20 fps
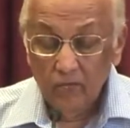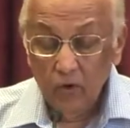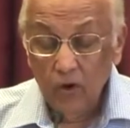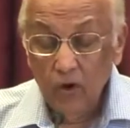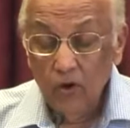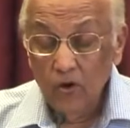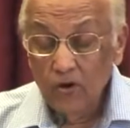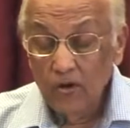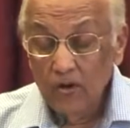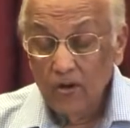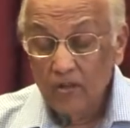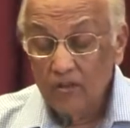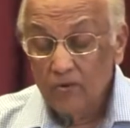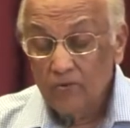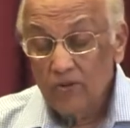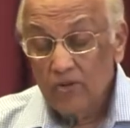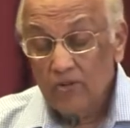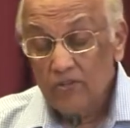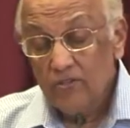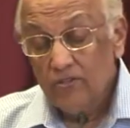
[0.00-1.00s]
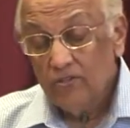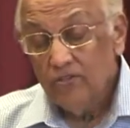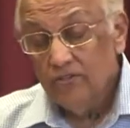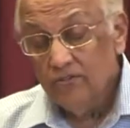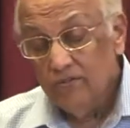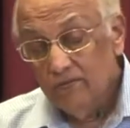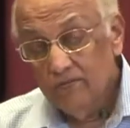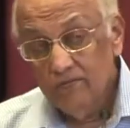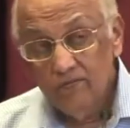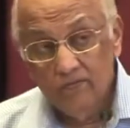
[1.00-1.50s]
Or in other
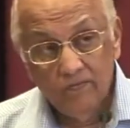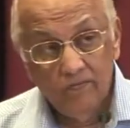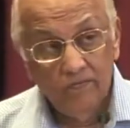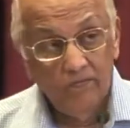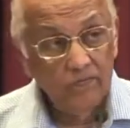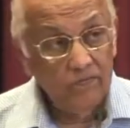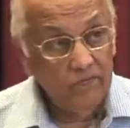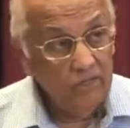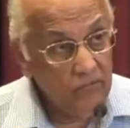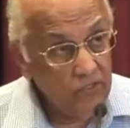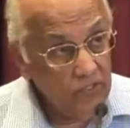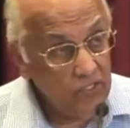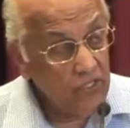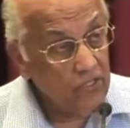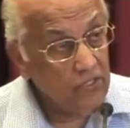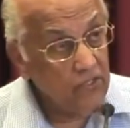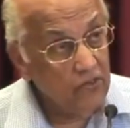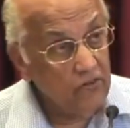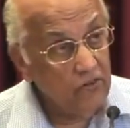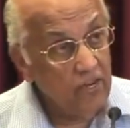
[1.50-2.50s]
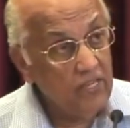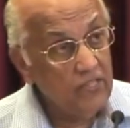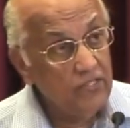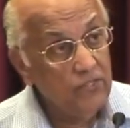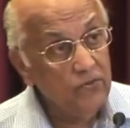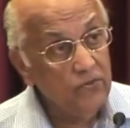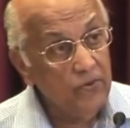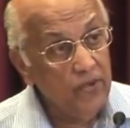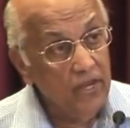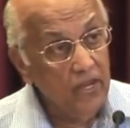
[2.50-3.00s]
words, turn your
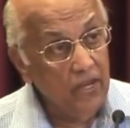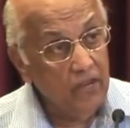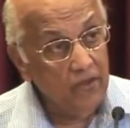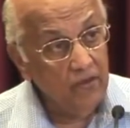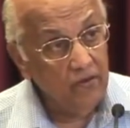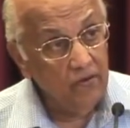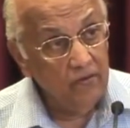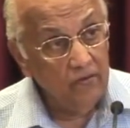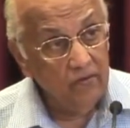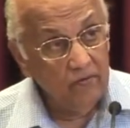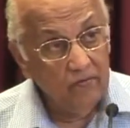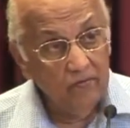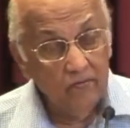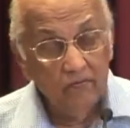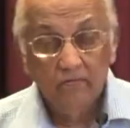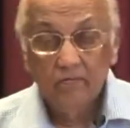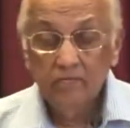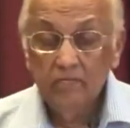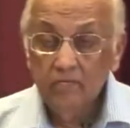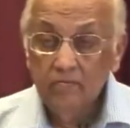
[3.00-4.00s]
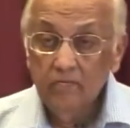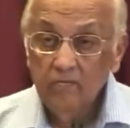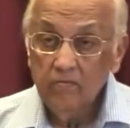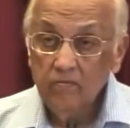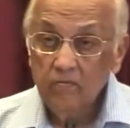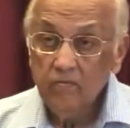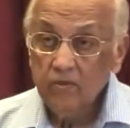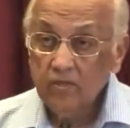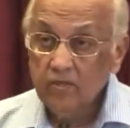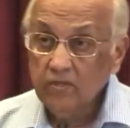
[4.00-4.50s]
eyes away,
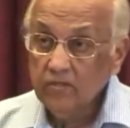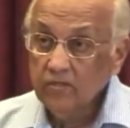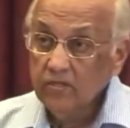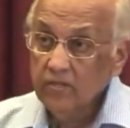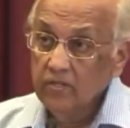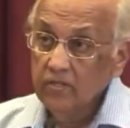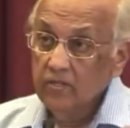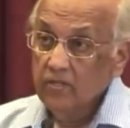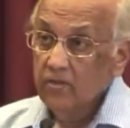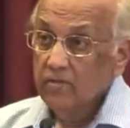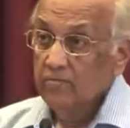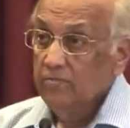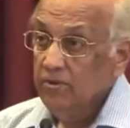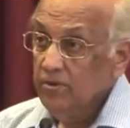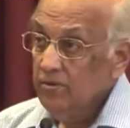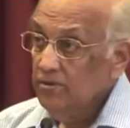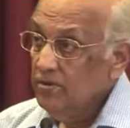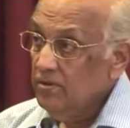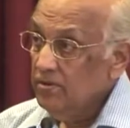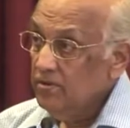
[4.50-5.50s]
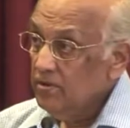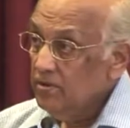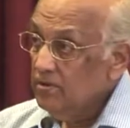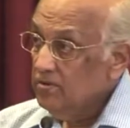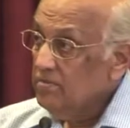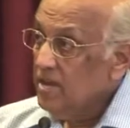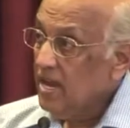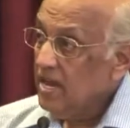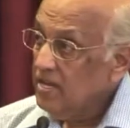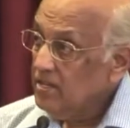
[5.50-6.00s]
whether it's on the computer or
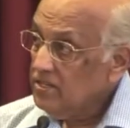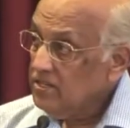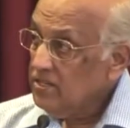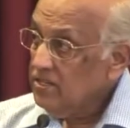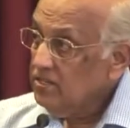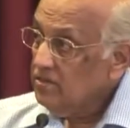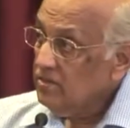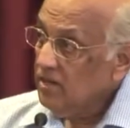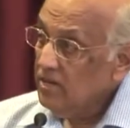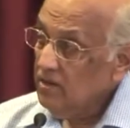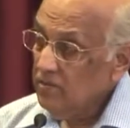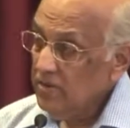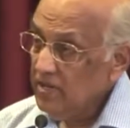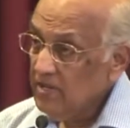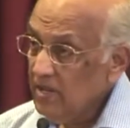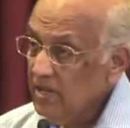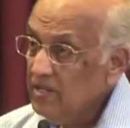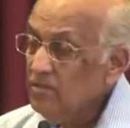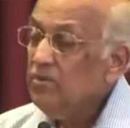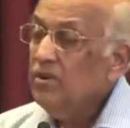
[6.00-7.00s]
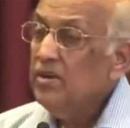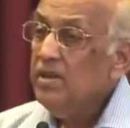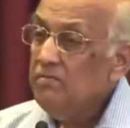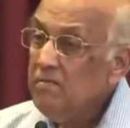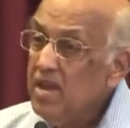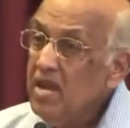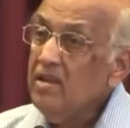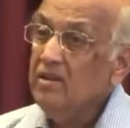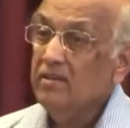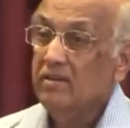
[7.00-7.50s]
a magazine or anywhere. That's what he
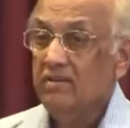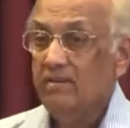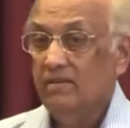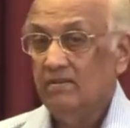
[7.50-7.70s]
meant.